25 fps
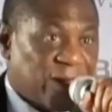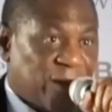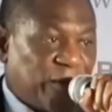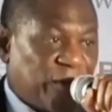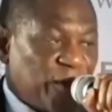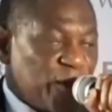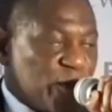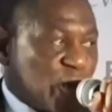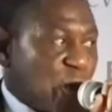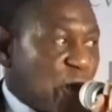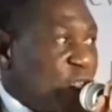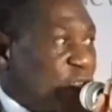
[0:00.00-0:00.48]

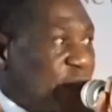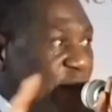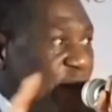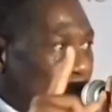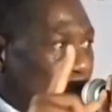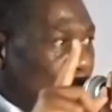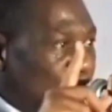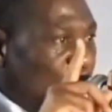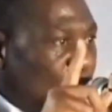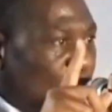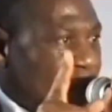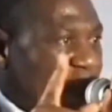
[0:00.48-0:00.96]
So it's
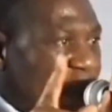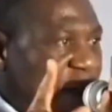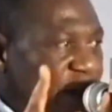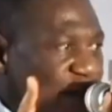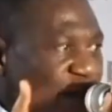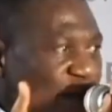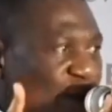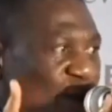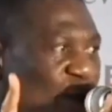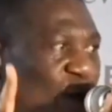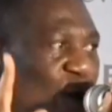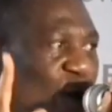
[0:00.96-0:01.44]
important
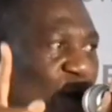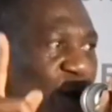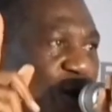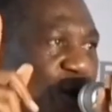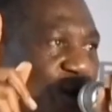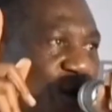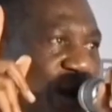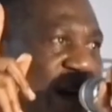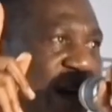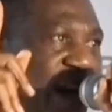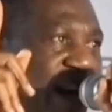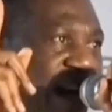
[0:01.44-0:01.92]
to go
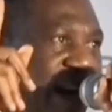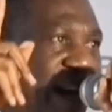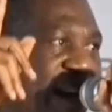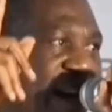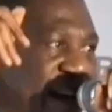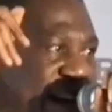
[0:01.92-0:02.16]
to the